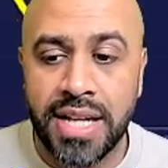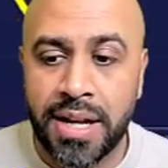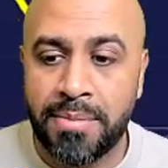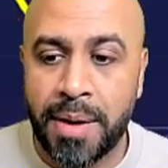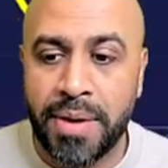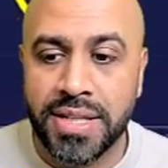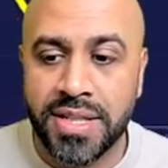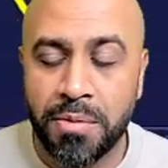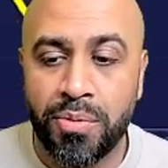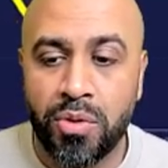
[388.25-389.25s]
and maybe at
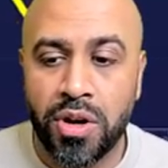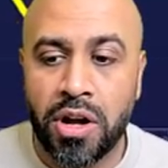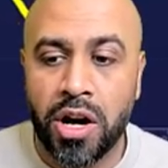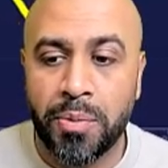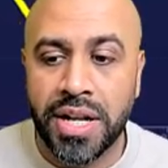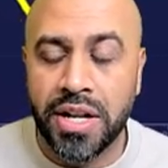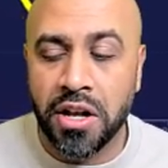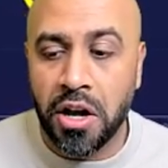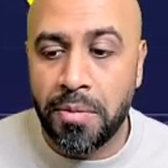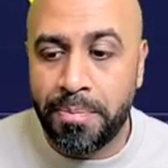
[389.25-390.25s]
some point, are we going to
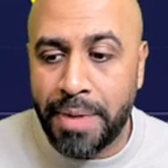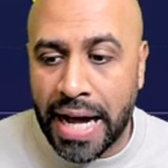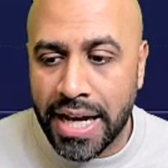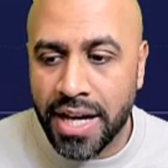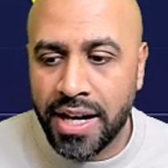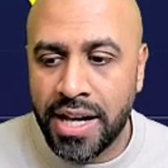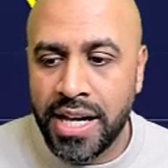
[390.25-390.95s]
go back